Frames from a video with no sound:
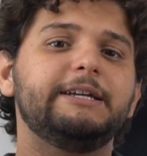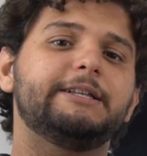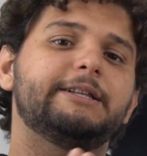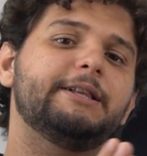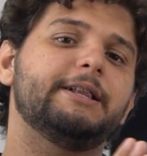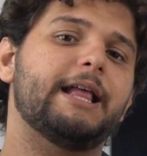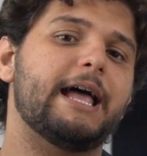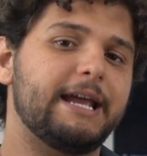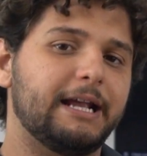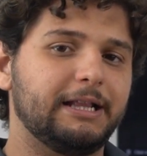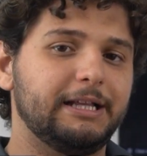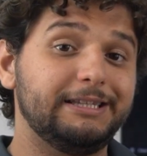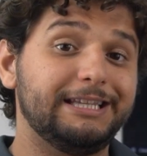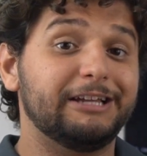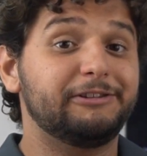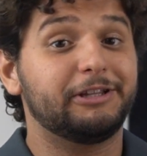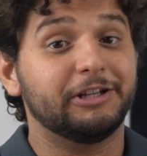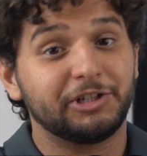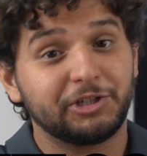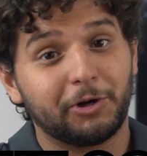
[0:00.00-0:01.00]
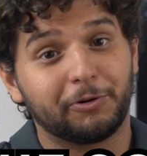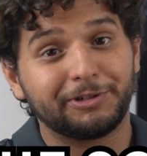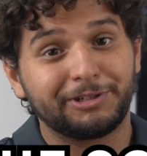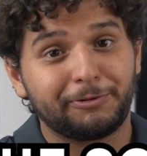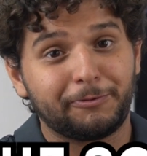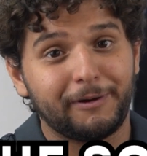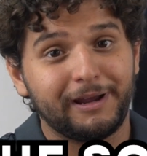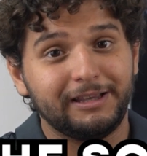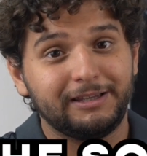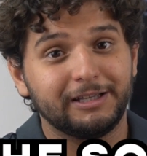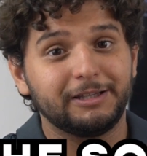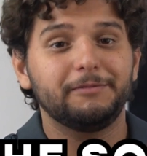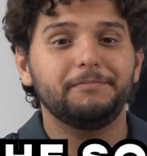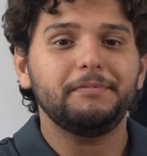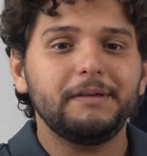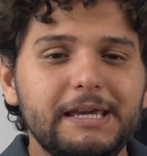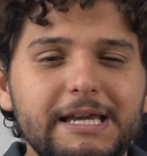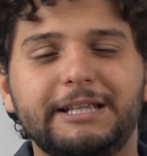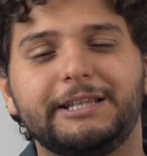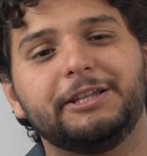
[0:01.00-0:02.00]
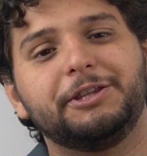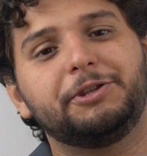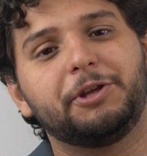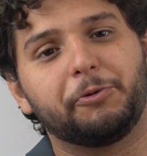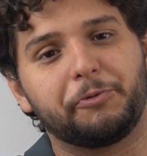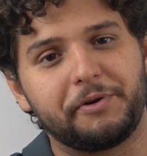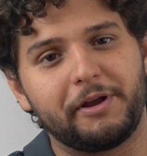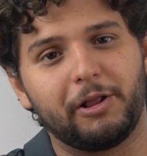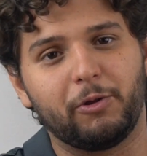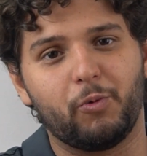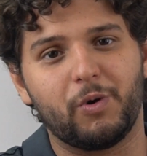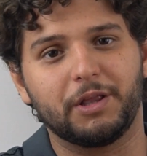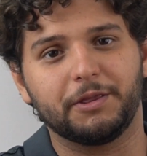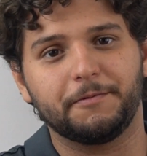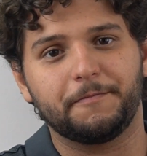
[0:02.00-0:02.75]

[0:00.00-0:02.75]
it's likely that the source credit isn't the real one.